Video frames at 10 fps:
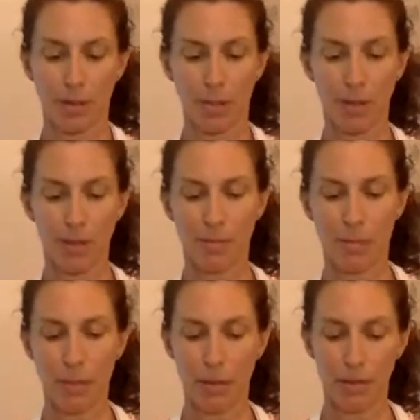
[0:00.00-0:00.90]

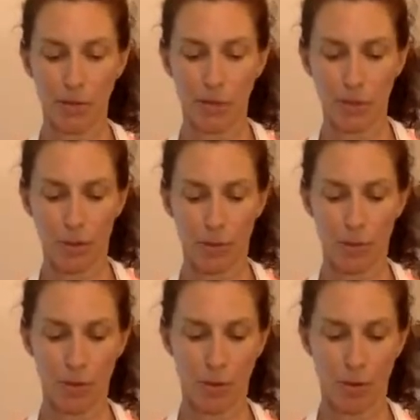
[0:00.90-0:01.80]
recipe that you're using
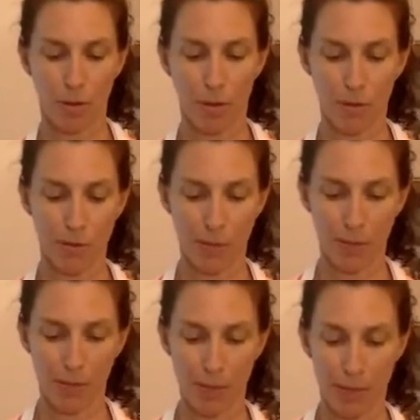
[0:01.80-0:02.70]
calls for
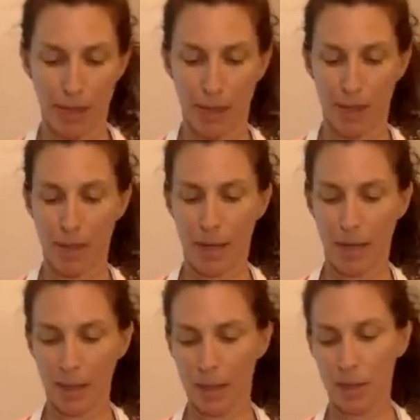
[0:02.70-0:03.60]
something like a
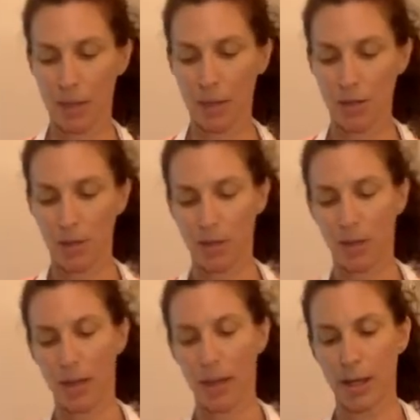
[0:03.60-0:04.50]
mandolin. So
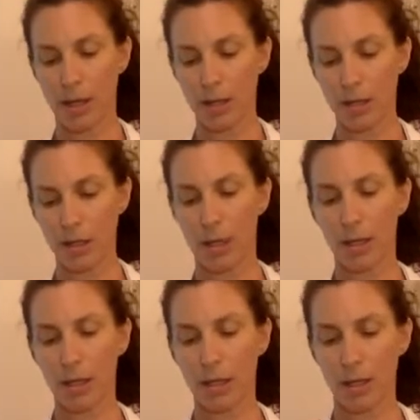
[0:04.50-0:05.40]
again, I just
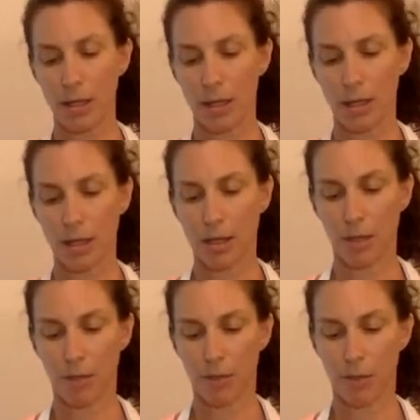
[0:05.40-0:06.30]
cut it and
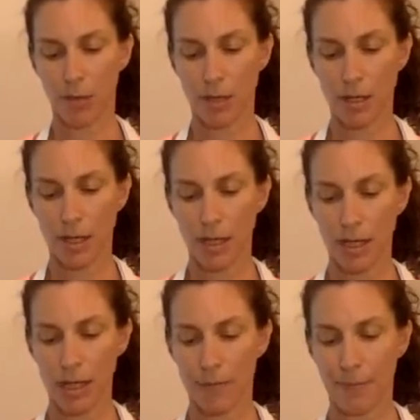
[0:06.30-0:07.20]
I'm coordinating
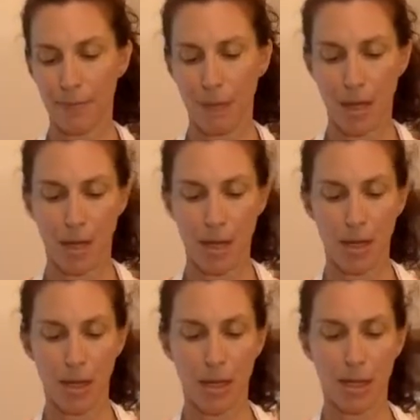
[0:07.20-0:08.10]
it.
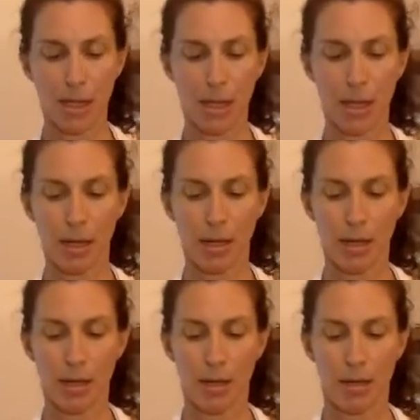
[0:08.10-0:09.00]
And then I take
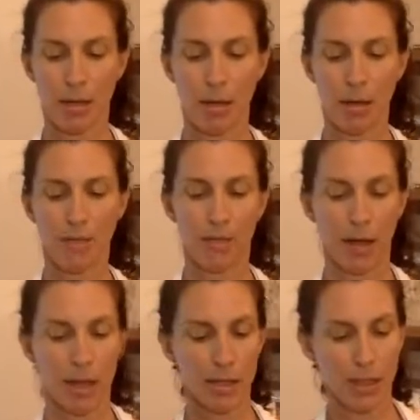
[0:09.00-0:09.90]
a
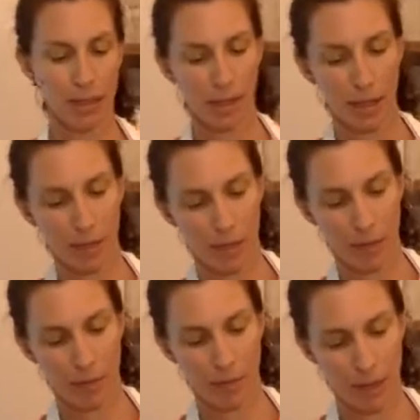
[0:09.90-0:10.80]
flat side
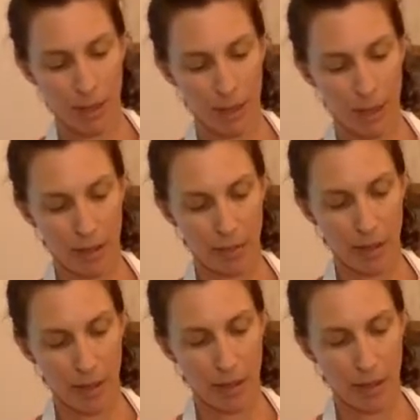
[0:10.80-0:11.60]
and round it down.